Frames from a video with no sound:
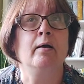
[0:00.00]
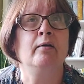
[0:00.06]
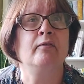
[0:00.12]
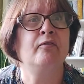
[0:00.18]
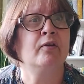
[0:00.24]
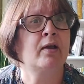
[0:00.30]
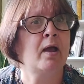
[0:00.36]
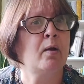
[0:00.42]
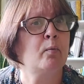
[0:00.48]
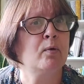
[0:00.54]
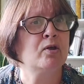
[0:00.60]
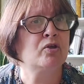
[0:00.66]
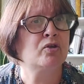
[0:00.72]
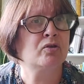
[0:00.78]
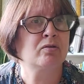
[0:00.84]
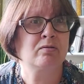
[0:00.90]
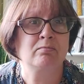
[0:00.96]
forget
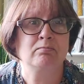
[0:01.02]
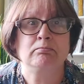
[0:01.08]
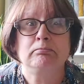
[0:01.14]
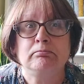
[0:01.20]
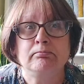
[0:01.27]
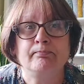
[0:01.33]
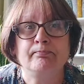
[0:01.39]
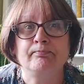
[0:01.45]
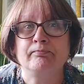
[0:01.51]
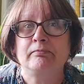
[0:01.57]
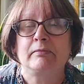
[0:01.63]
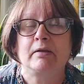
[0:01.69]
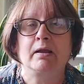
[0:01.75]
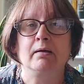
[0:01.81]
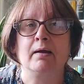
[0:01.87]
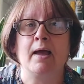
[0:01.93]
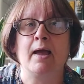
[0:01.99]
which
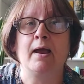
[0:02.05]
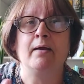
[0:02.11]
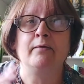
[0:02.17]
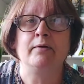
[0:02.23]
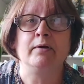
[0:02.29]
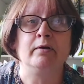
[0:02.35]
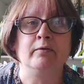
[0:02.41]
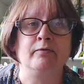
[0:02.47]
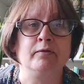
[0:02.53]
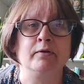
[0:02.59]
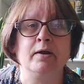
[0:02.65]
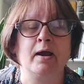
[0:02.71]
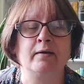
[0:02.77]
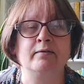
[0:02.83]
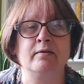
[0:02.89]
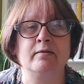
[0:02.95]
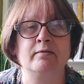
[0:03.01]
area of the
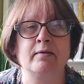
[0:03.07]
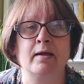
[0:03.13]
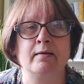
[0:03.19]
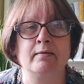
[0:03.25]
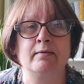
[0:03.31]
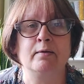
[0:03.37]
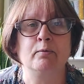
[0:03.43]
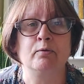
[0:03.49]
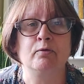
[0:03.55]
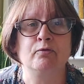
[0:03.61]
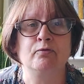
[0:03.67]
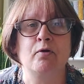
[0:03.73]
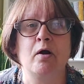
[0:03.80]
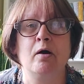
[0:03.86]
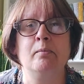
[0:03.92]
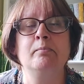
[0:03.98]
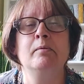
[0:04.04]
United States he was
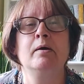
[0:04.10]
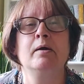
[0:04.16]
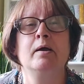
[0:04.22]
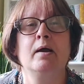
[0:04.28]
from,